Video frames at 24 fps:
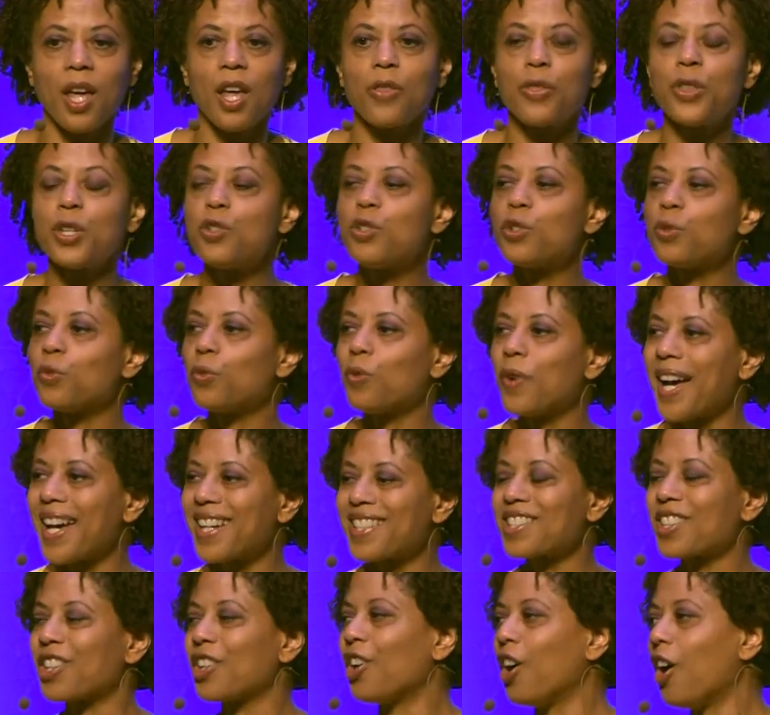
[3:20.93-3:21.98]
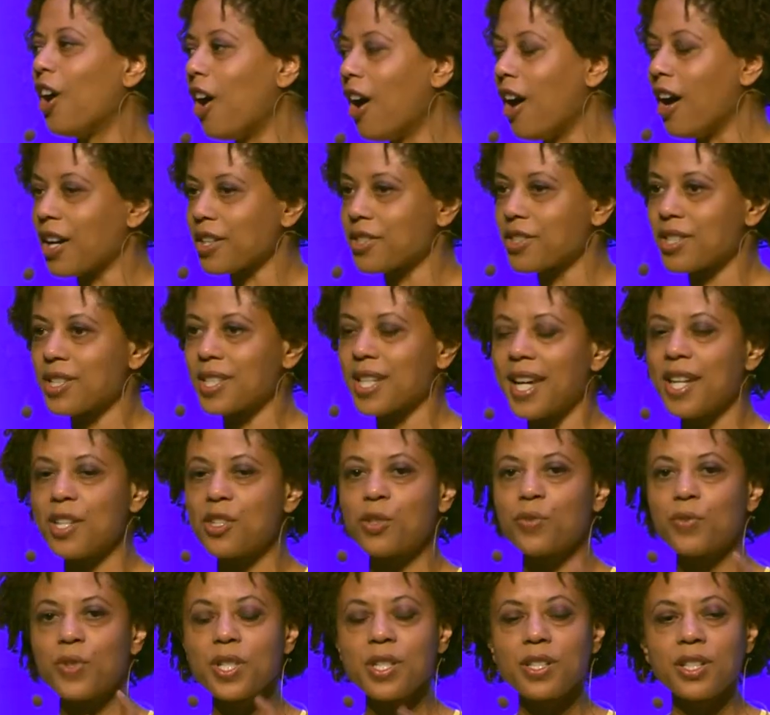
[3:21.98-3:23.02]
The direct costs as
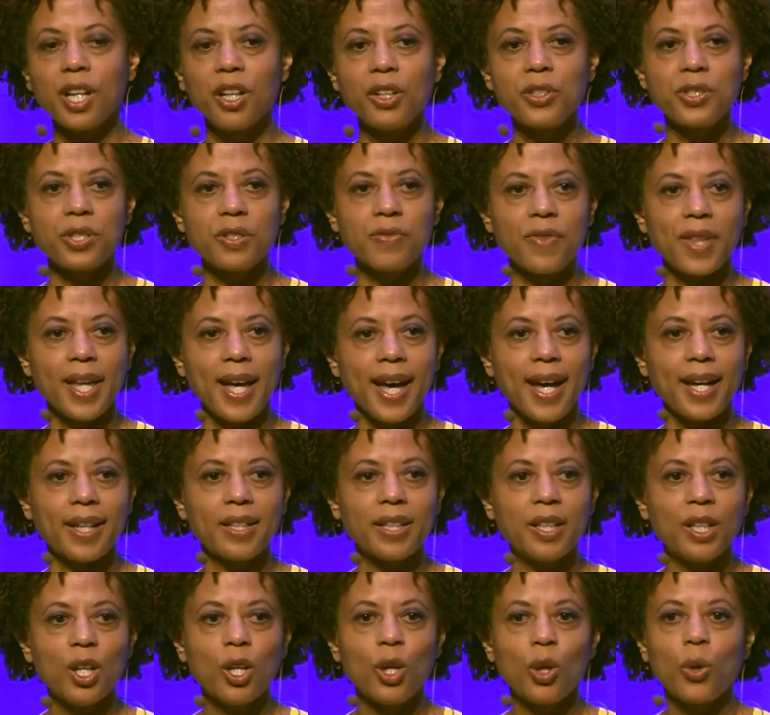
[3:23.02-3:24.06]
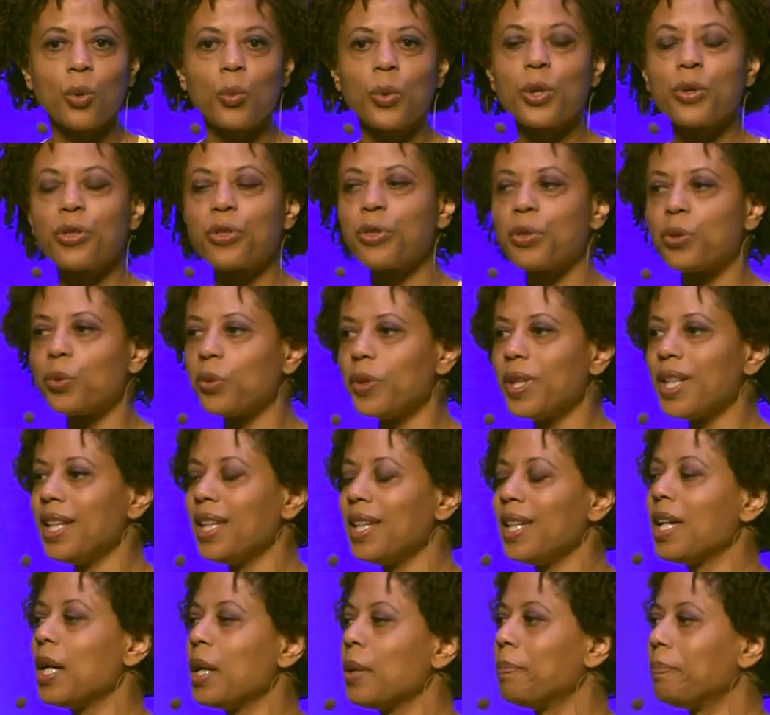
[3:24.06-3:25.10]
a result of that were
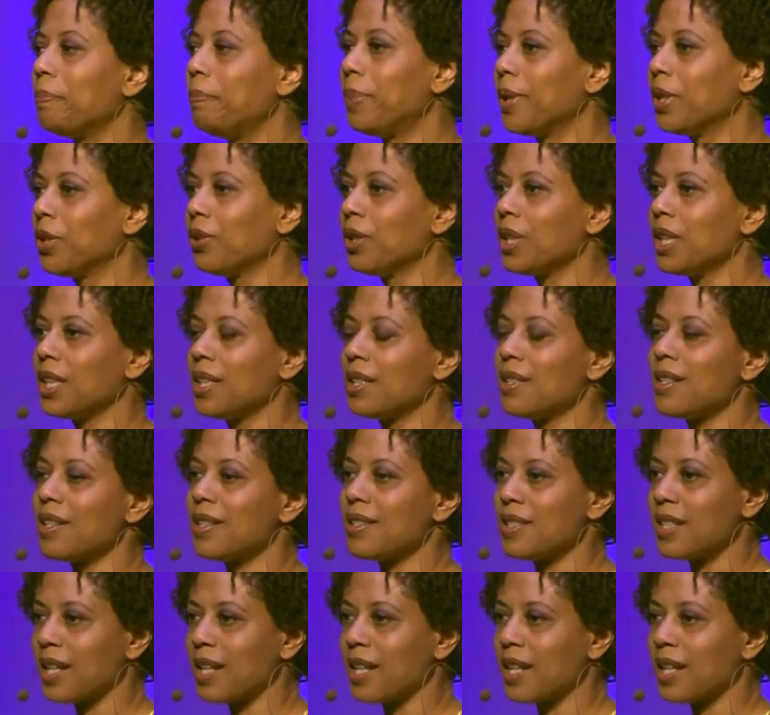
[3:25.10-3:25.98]
$3 billion.